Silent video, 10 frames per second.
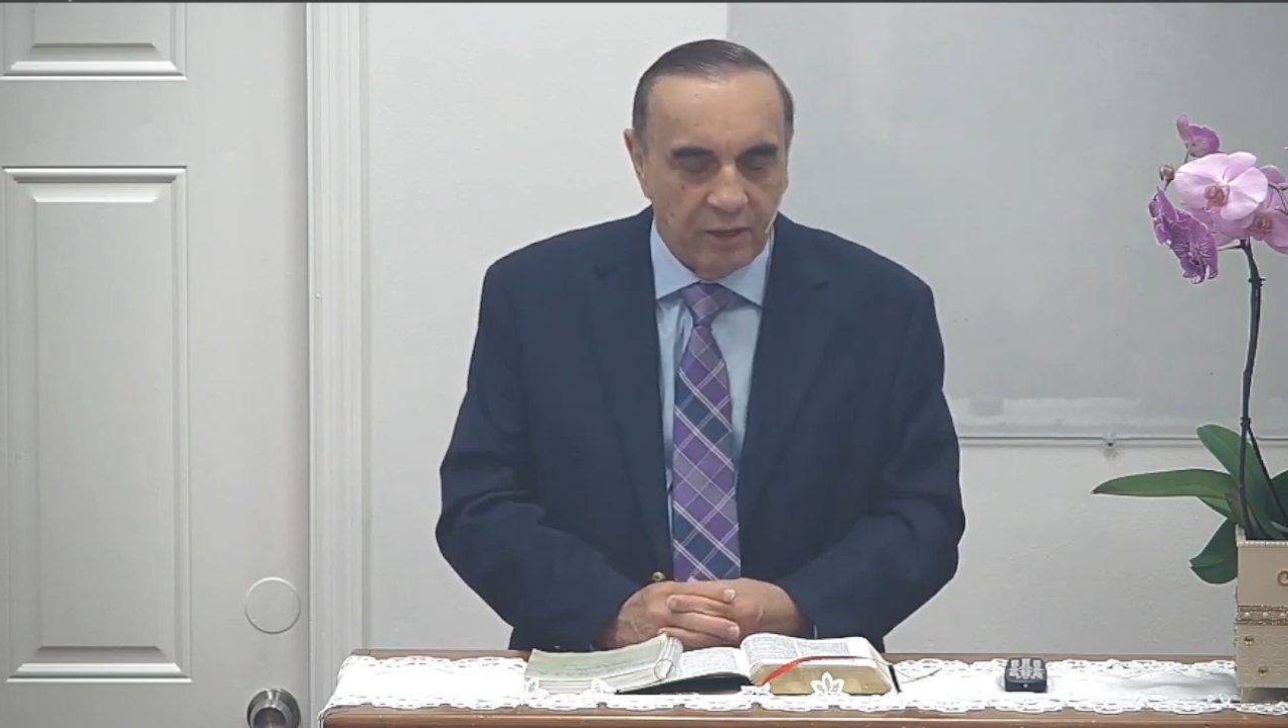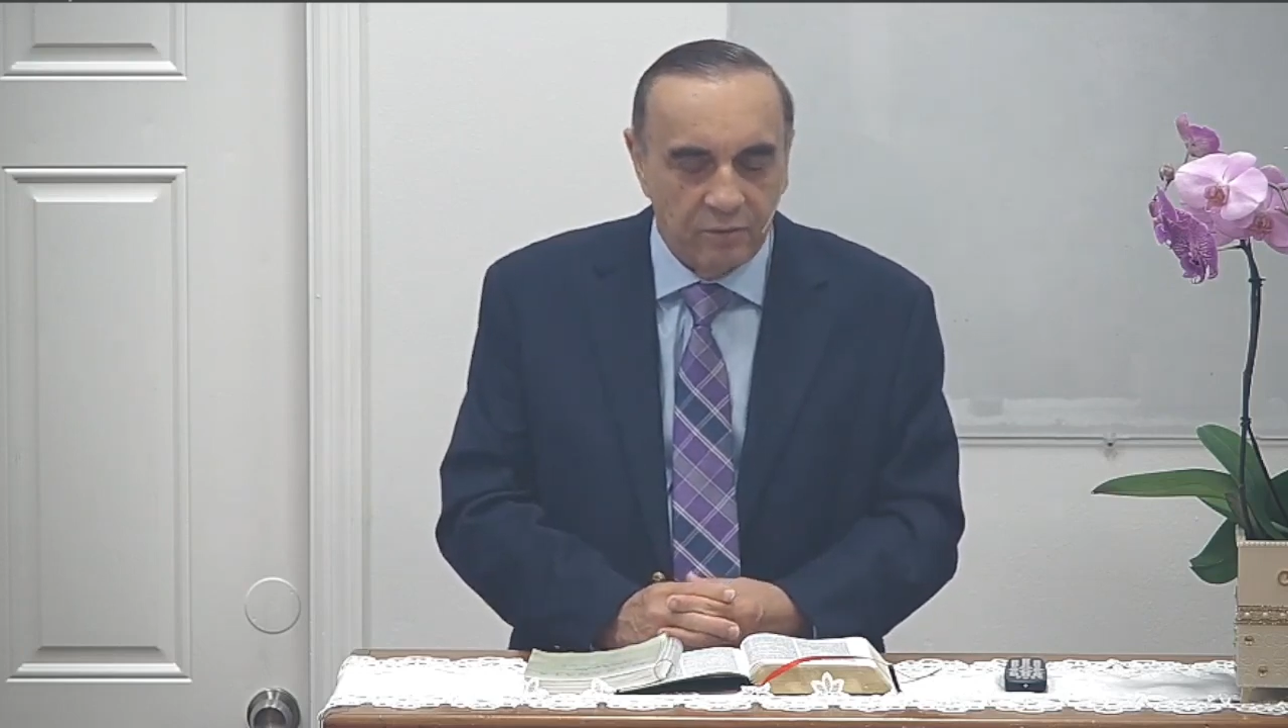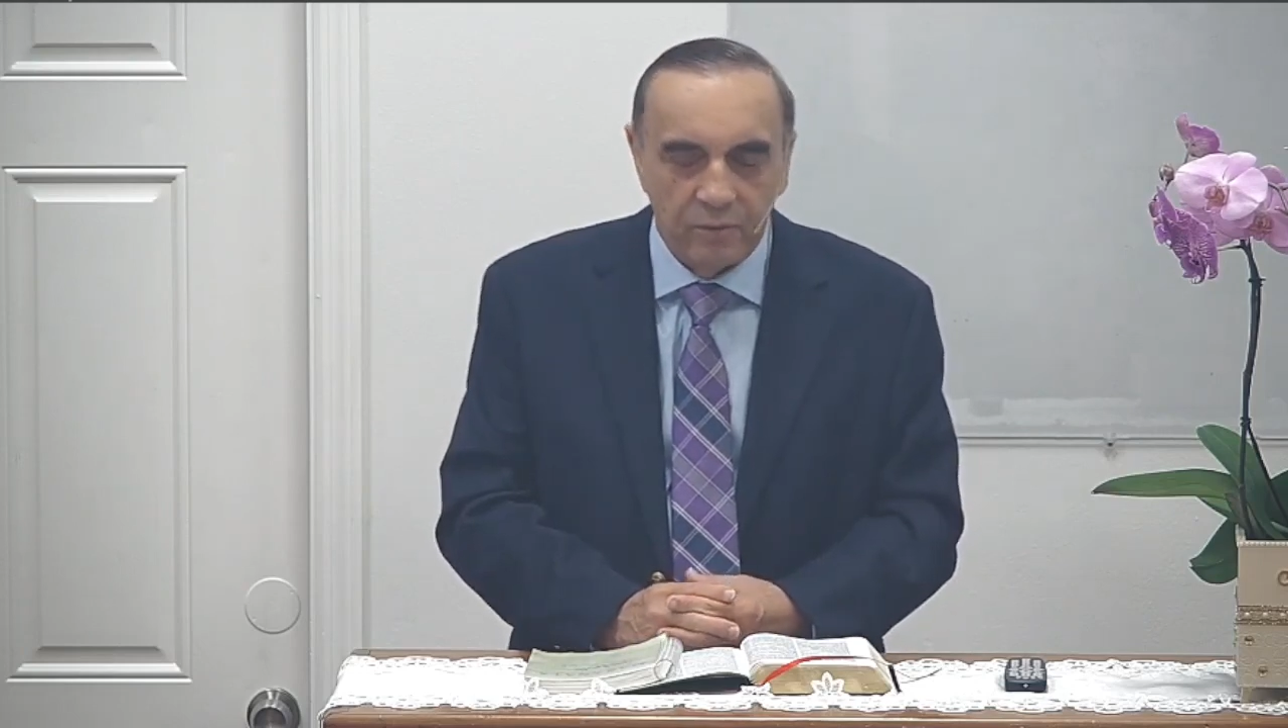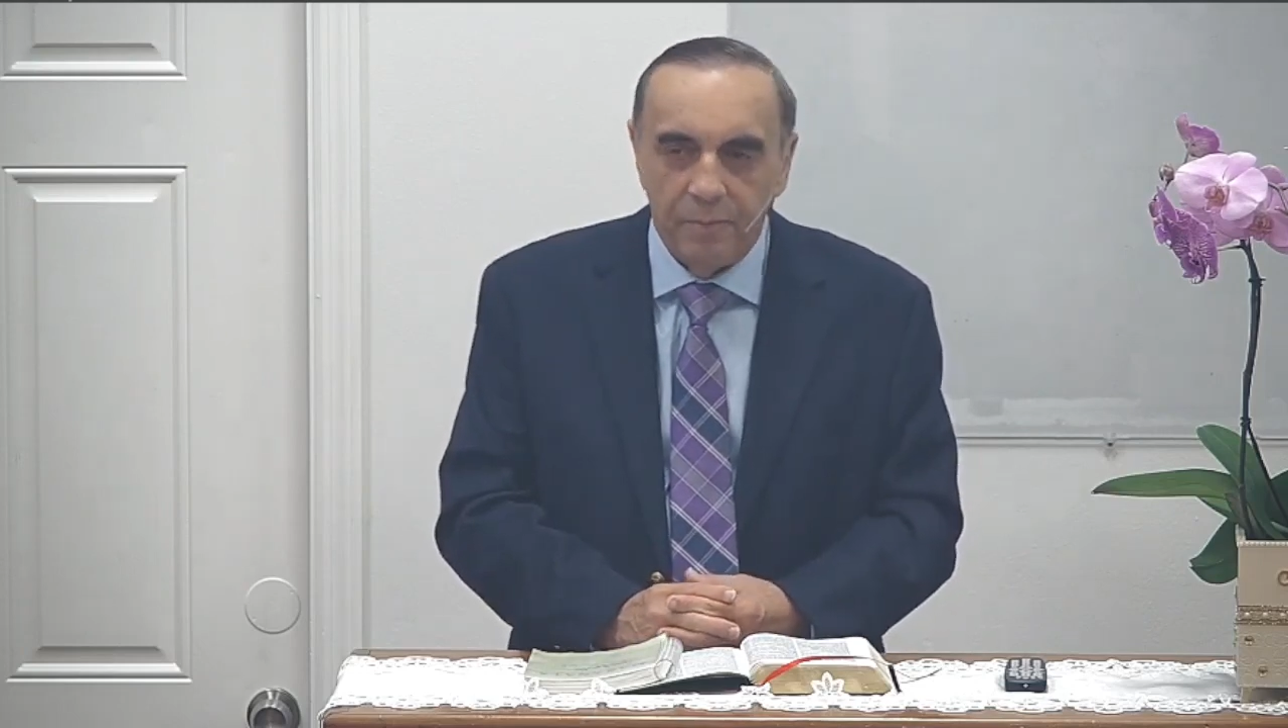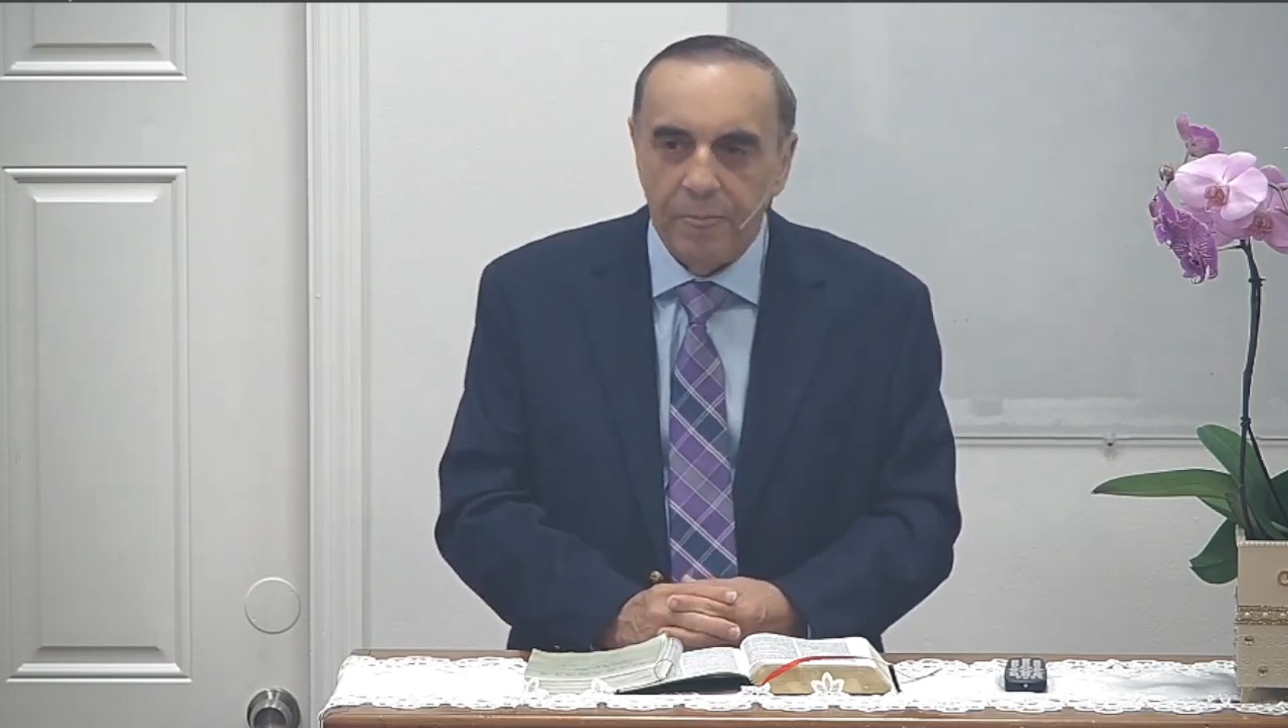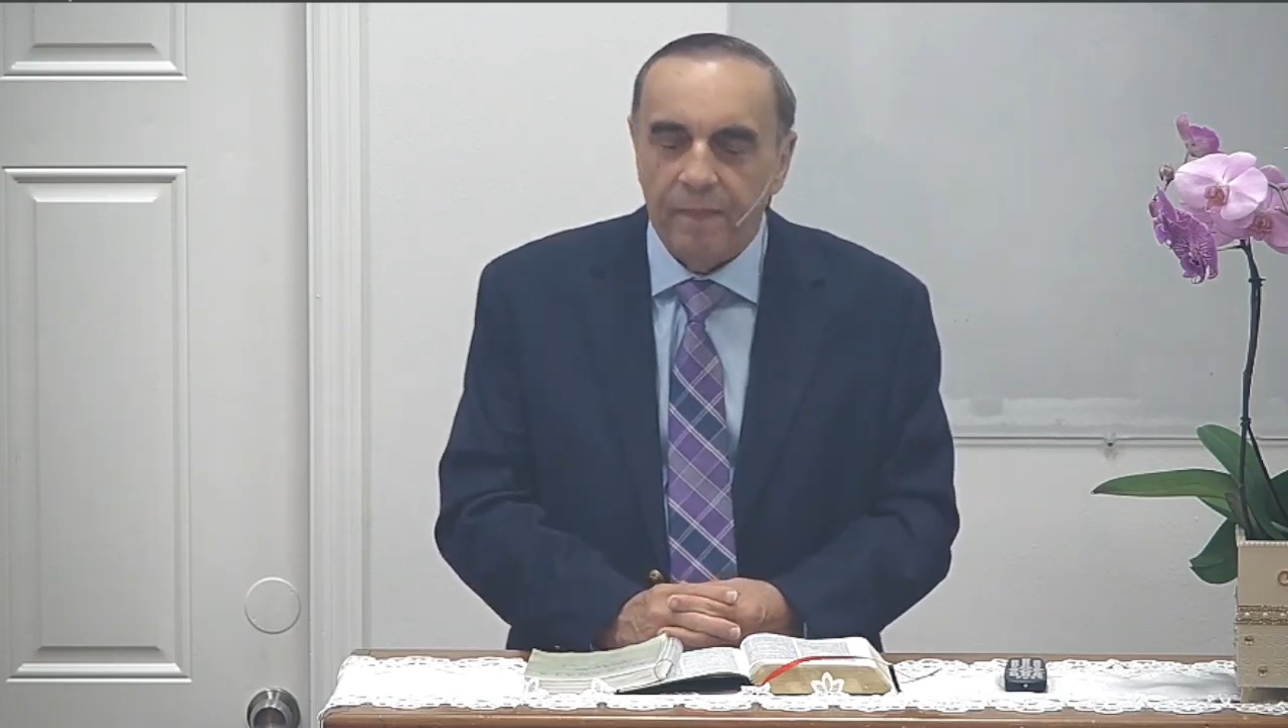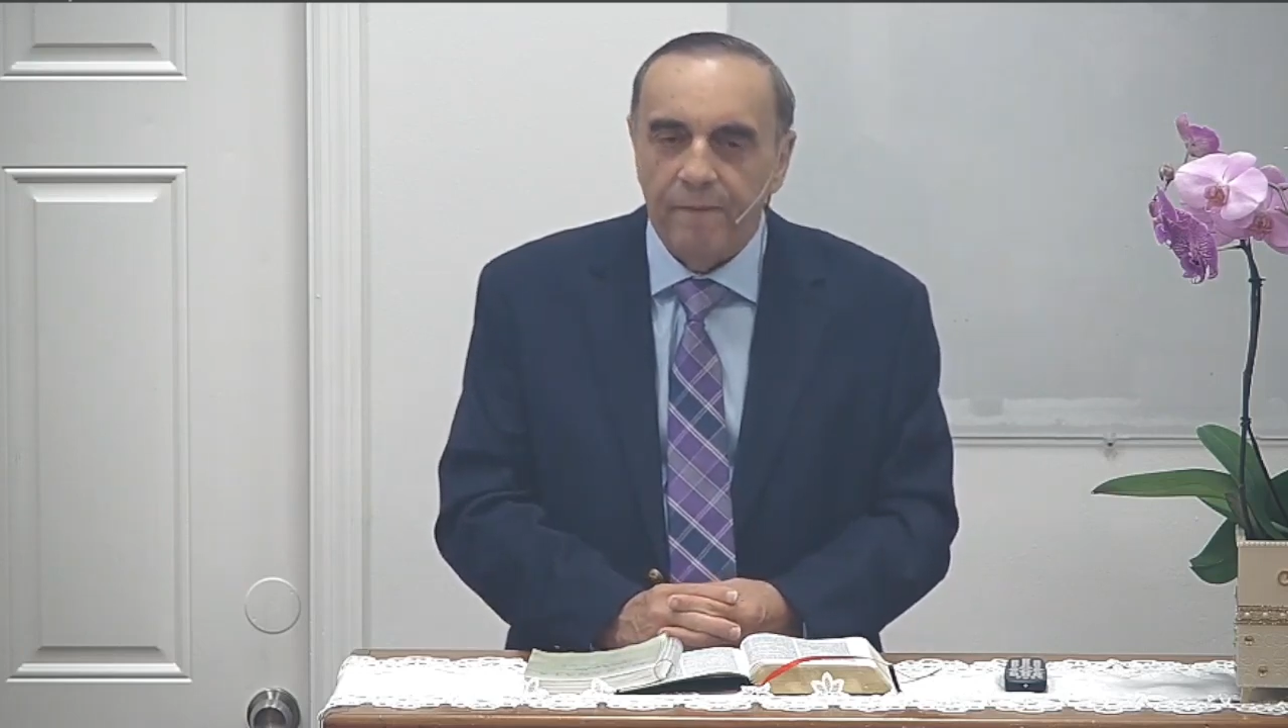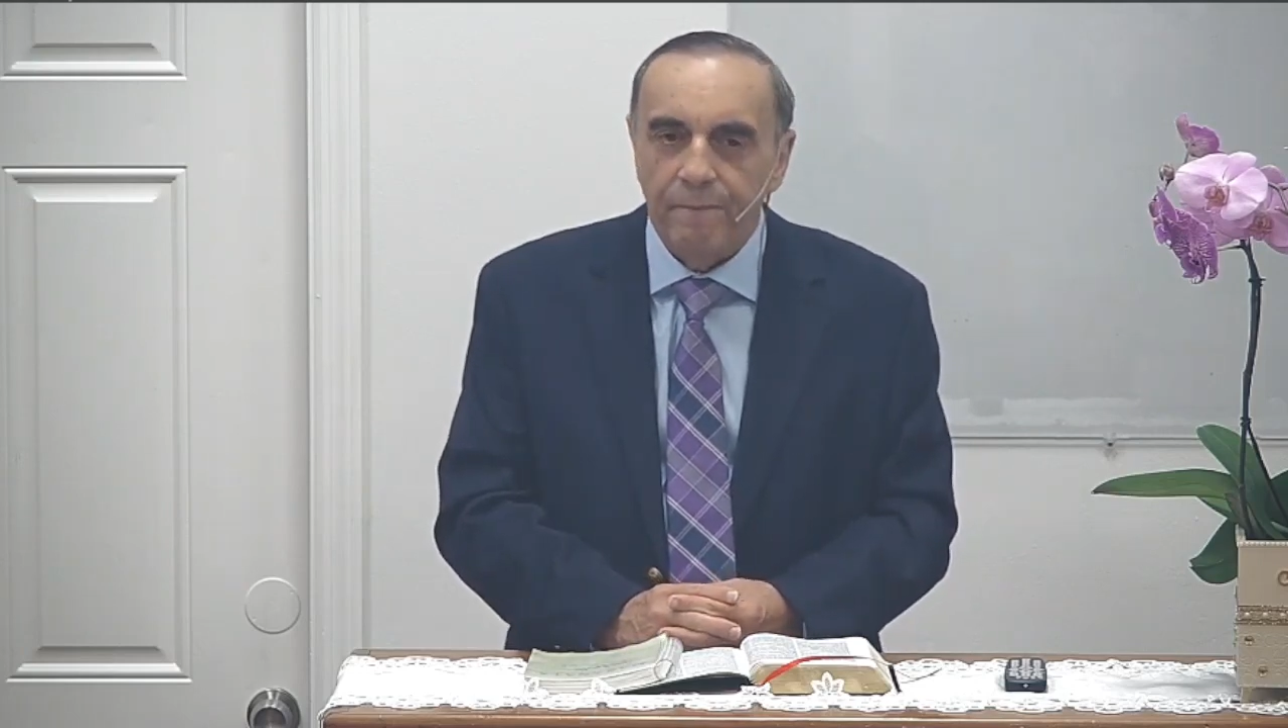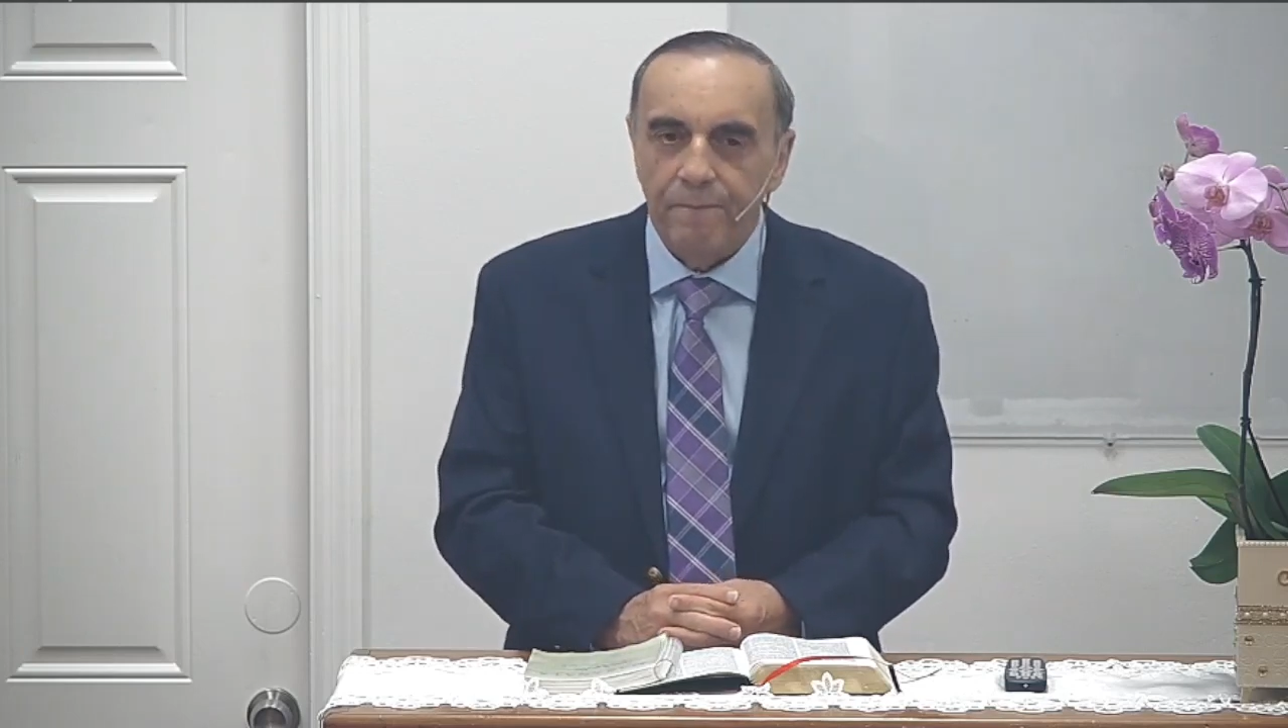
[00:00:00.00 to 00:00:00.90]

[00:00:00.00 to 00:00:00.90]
chapter 15